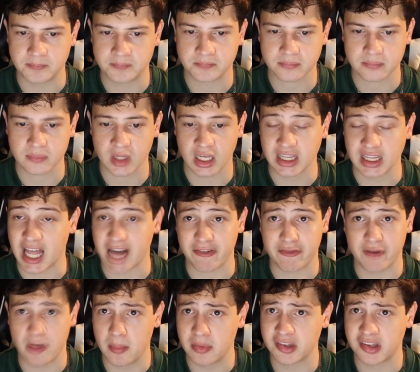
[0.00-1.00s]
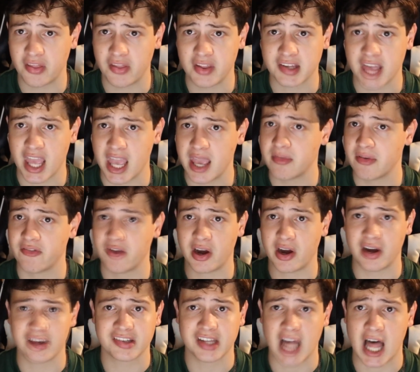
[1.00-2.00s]
A lot of fumbles in this game, a very
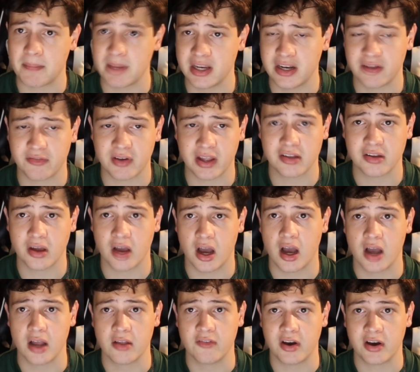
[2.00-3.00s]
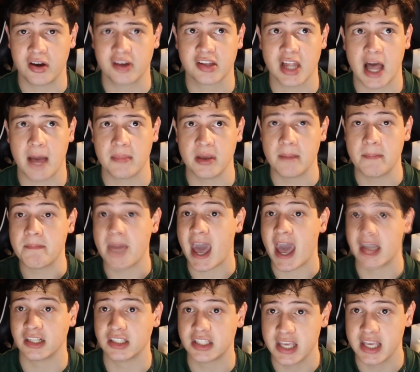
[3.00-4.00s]
sloppy defense, very sloppy
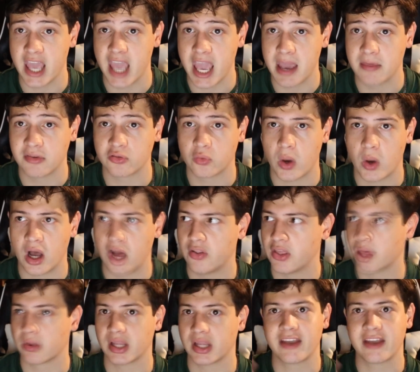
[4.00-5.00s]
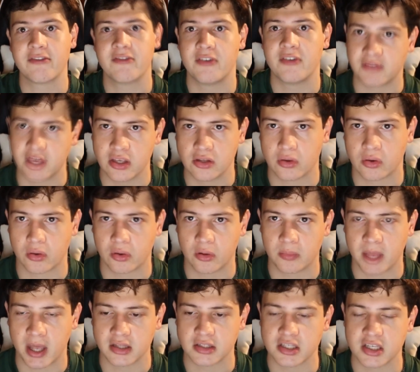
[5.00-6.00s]
penalty game as well. There were like 15 total
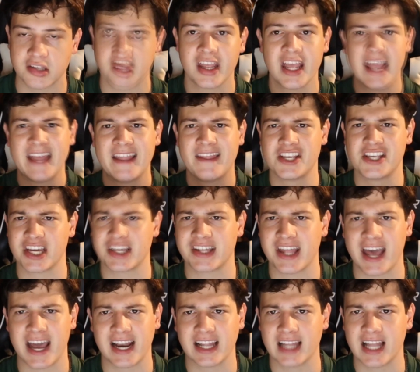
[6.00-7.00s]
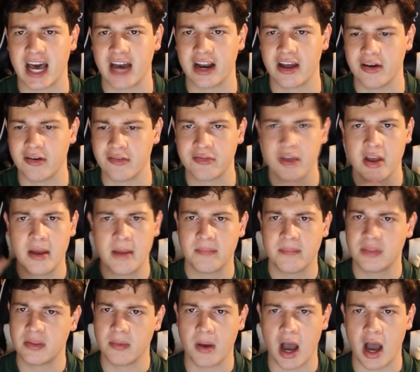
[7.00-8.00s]
penalties. The Jets had a lot of
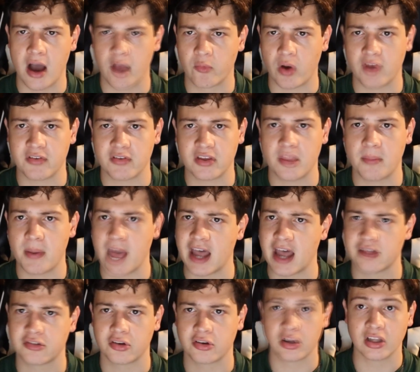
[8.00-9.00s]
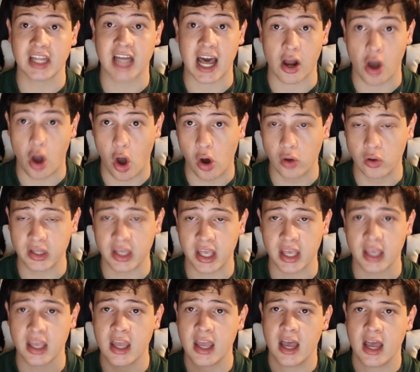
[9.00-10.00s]
roughing the passer, a lot of holding,
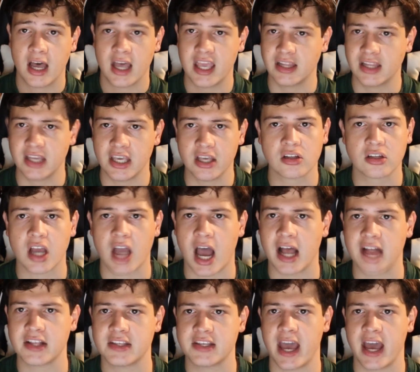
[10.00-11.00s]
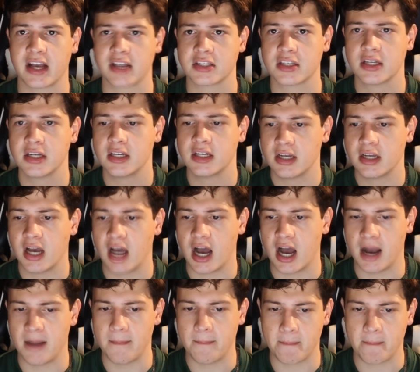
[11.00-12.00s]
illegal contact,
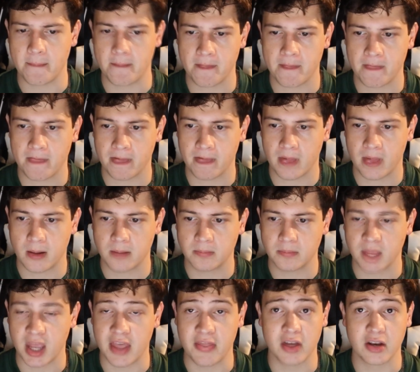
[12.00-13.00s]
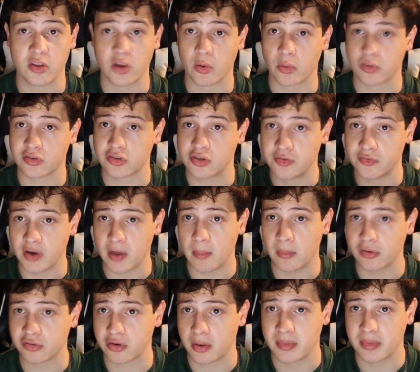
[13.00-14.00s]
and then there was 2 fumbles
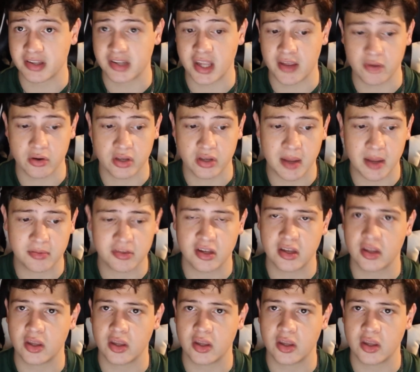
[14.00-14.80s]
from Xavier Gibson.